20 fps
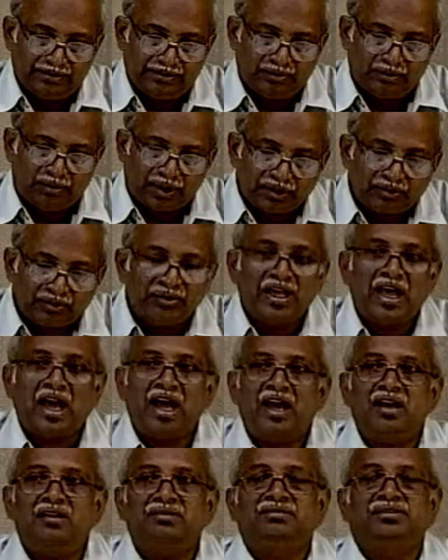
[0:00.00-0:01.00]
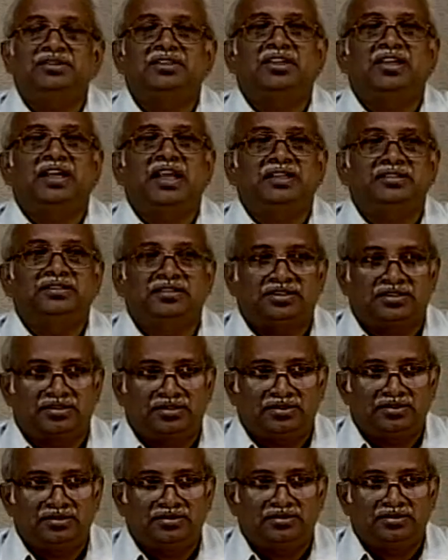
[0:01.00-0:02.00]
What we have in the
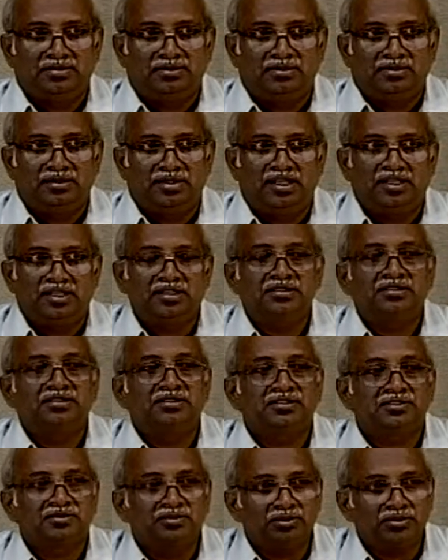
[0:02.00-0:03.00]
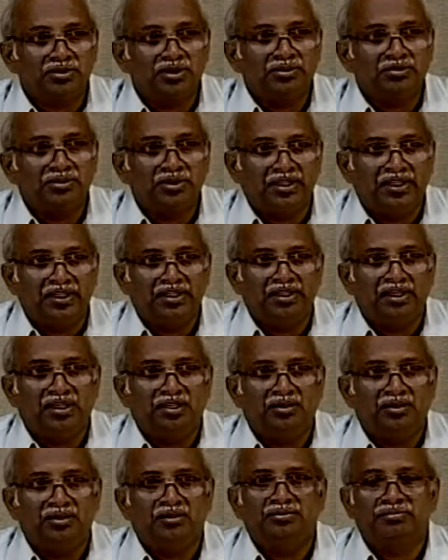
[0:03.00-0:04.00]
Ganges, that is in the Sundarban area
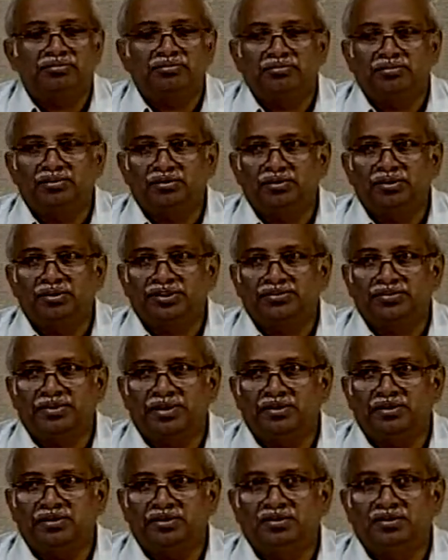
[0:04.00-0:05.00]
of West Bengal,